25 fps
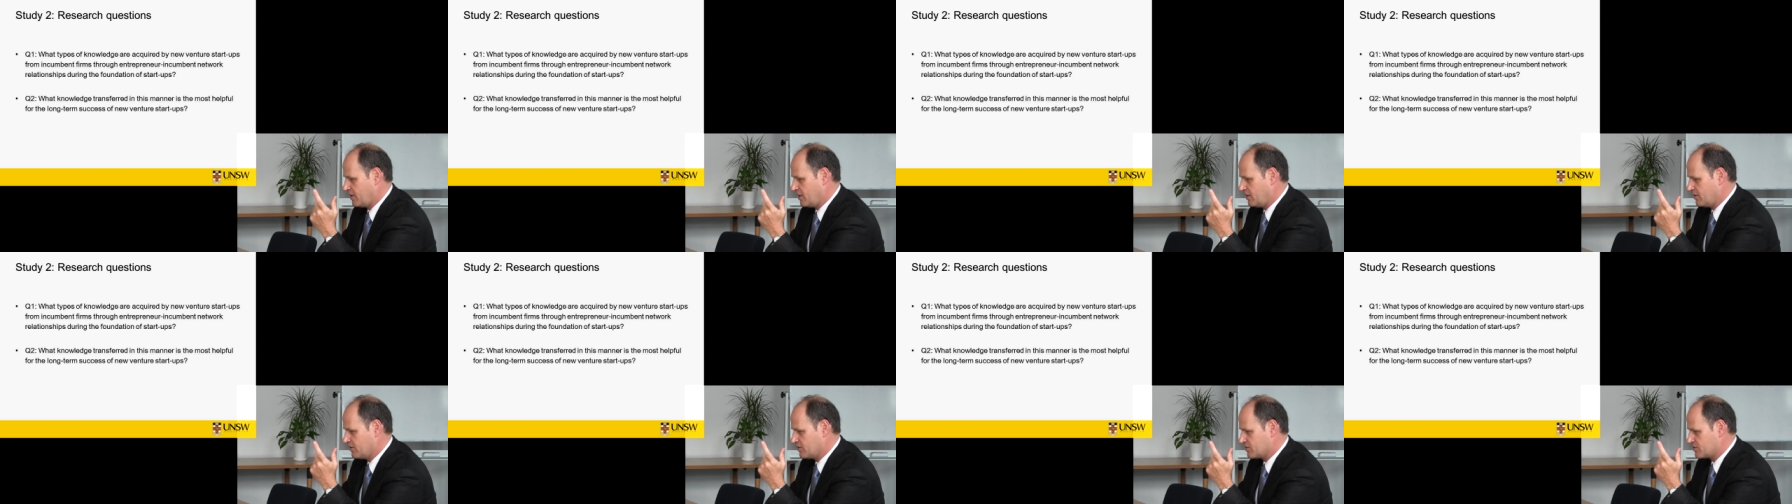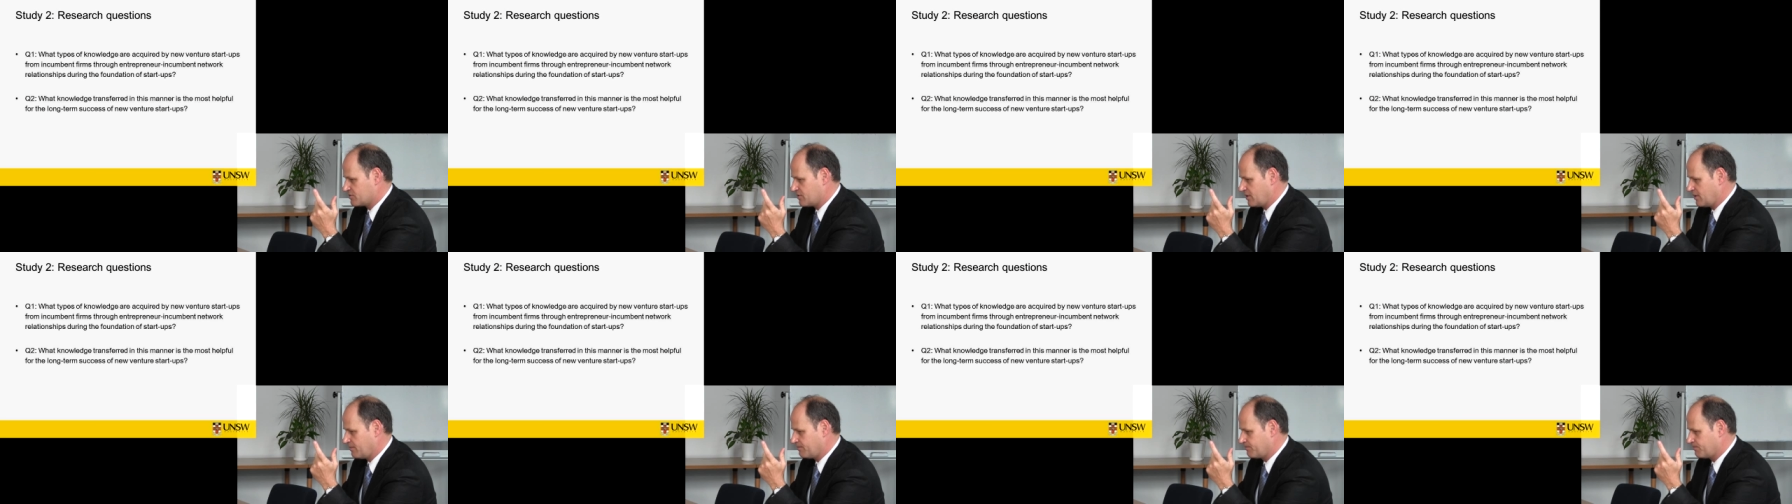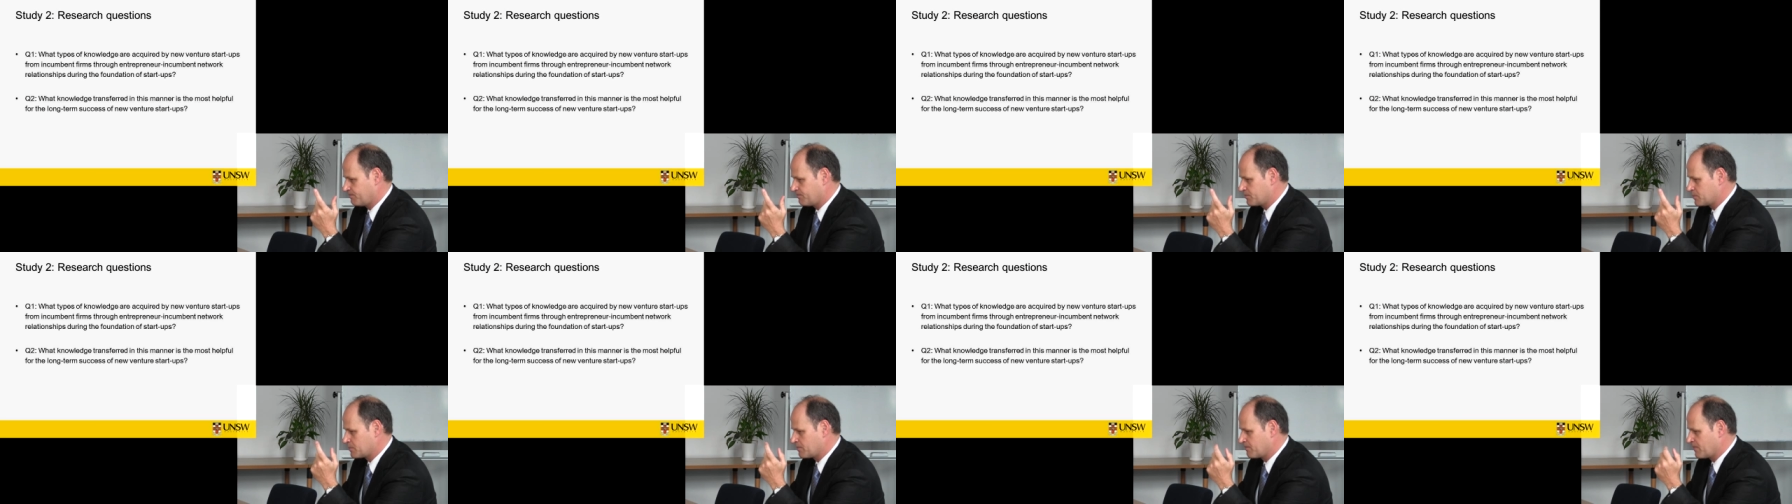the industry.
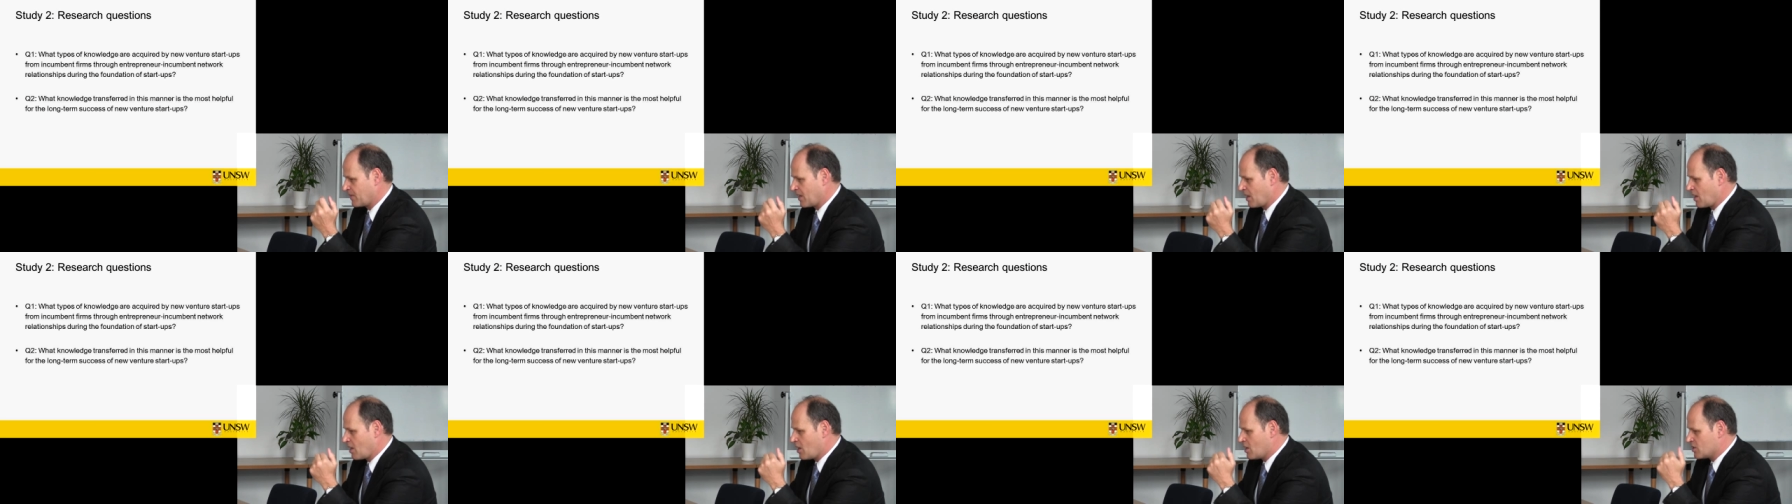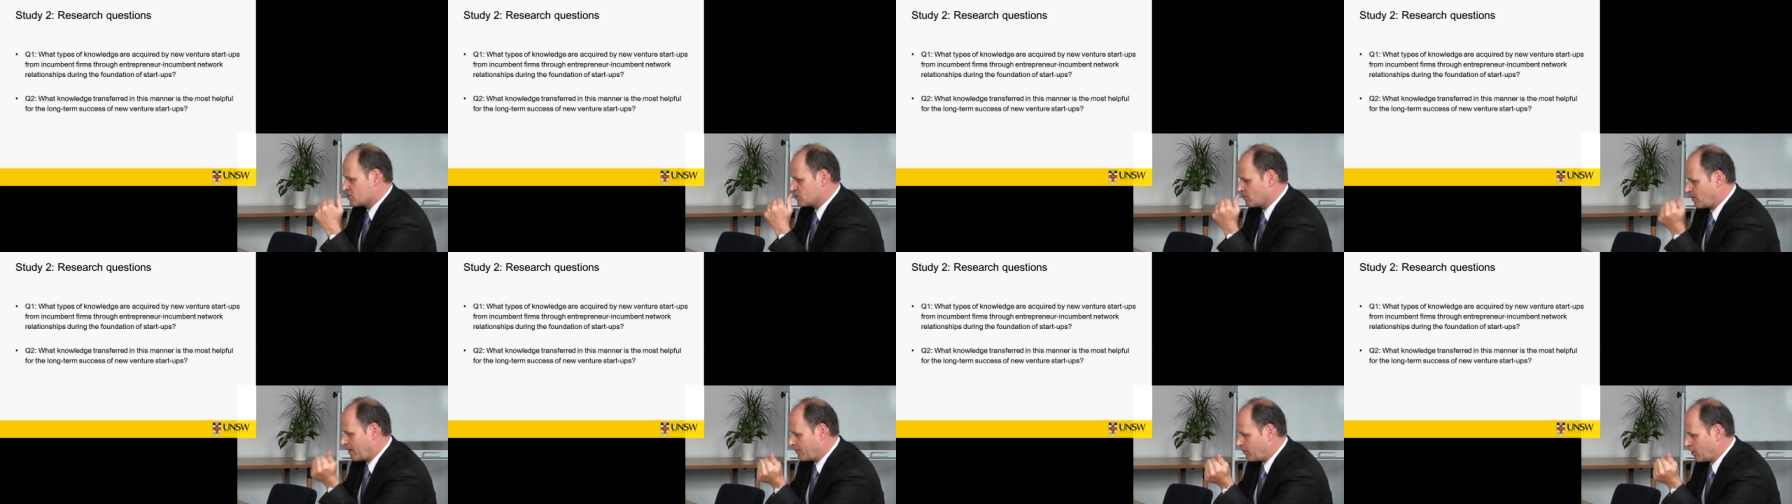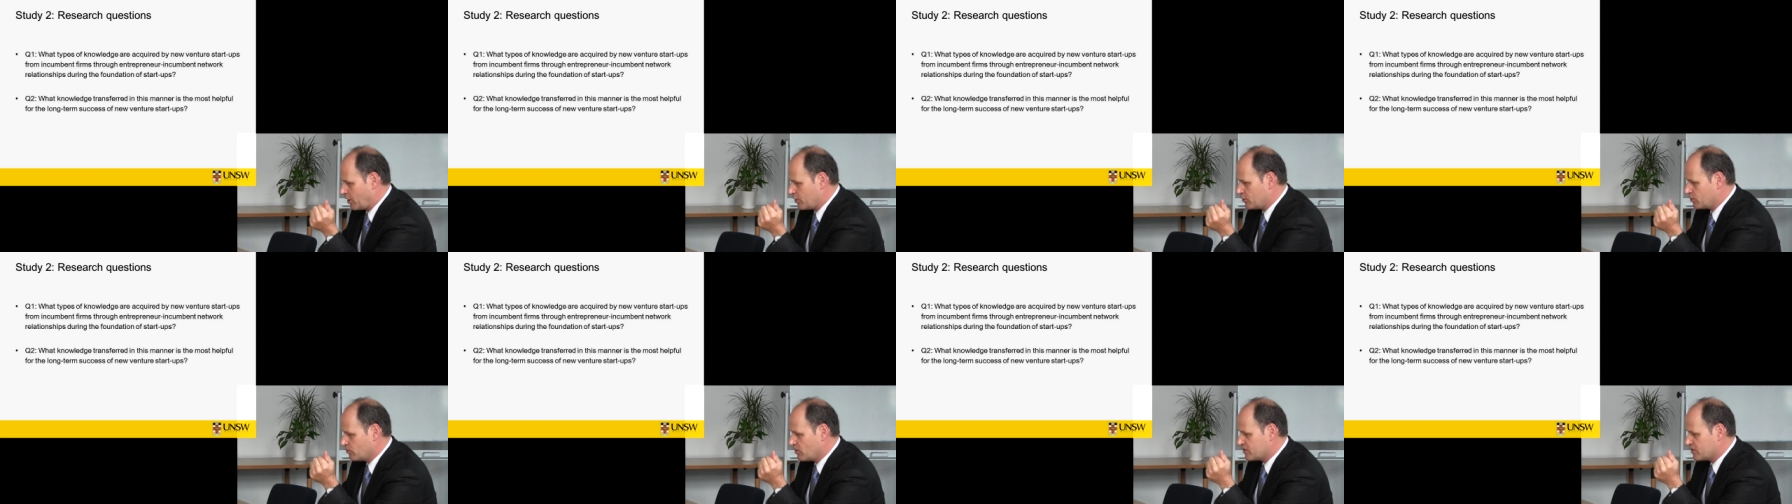So what I'm going